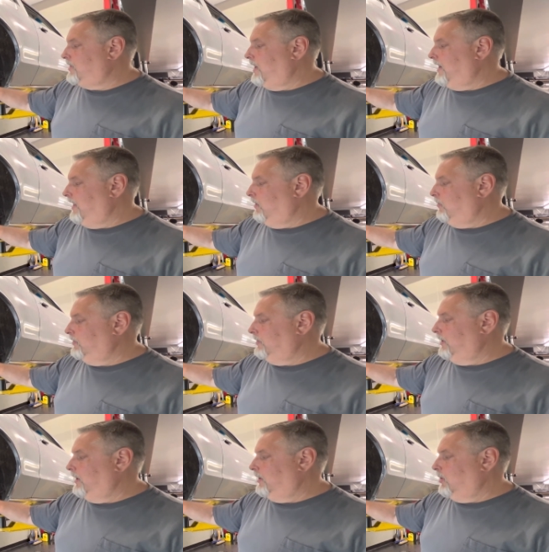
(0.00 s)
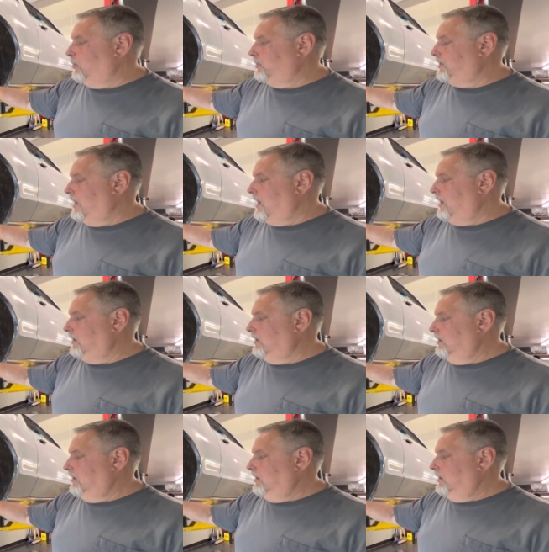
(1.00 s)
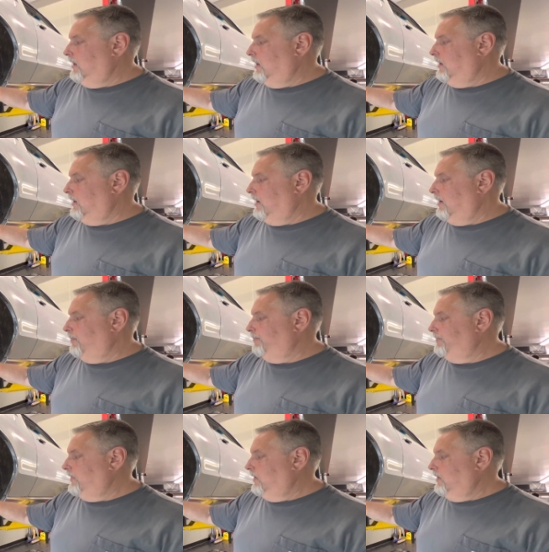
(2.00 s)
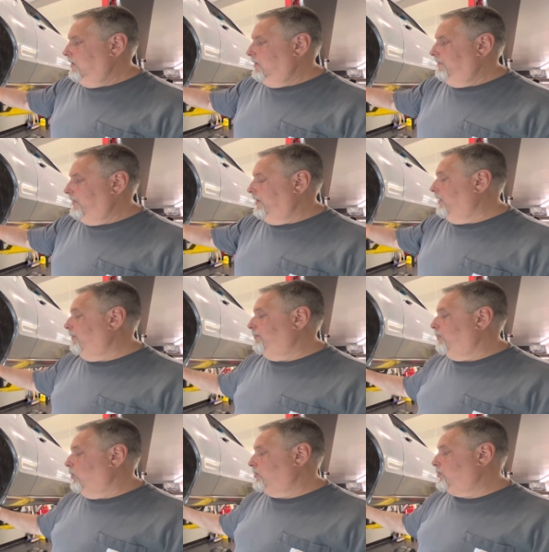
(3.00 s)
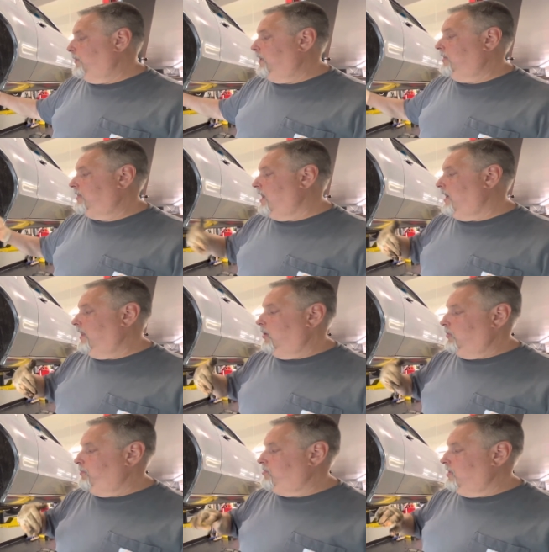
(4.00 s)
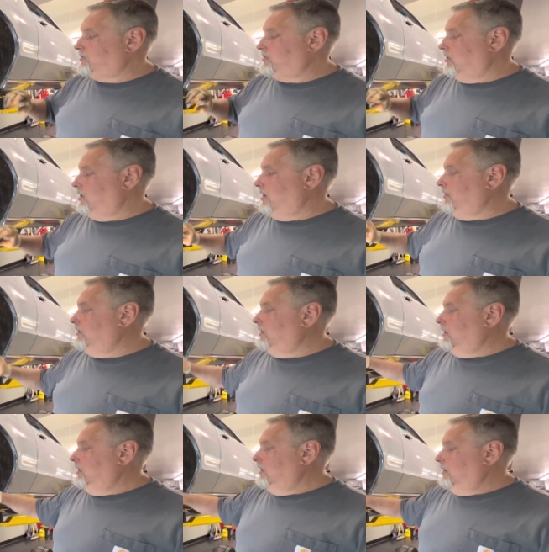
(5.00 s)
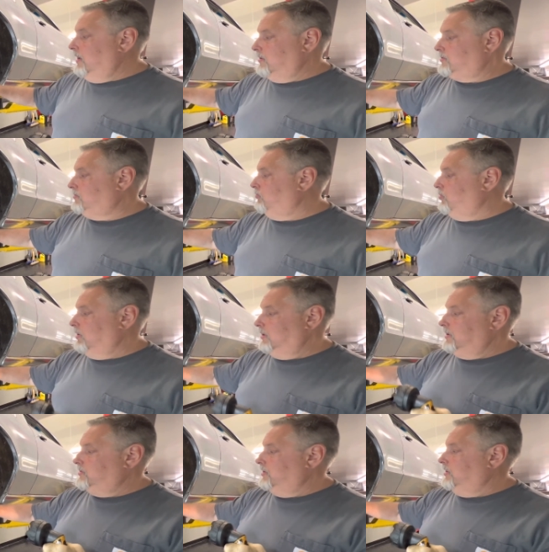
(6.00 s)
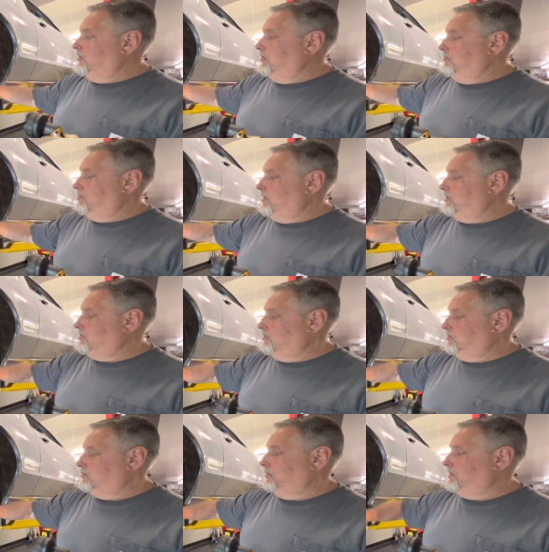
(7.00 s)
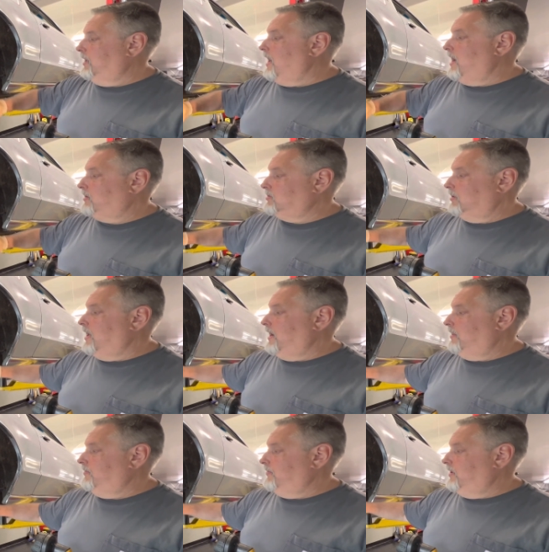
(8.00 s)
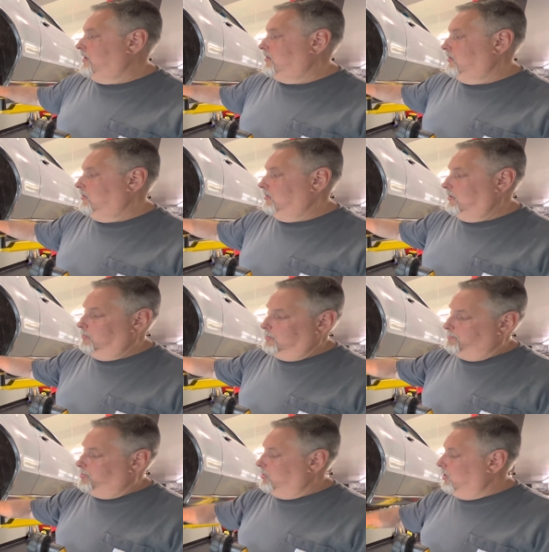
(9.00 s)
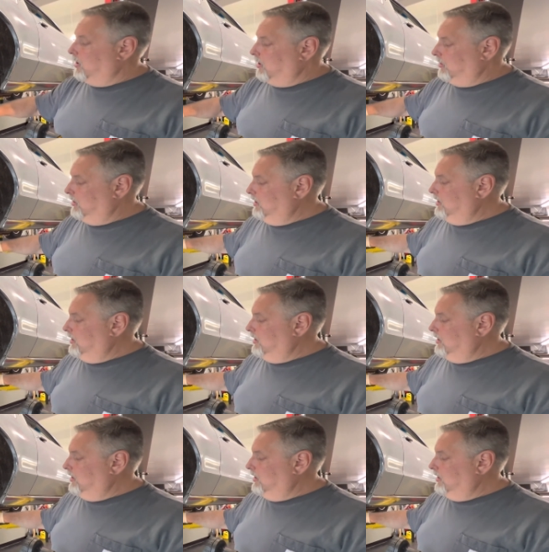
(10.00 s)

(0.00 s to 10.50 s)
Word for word: that out and go with that. And then once we get that out, we press it on. It's real easy to do the brake shoes with the axle out of the vehicle, and we'll put all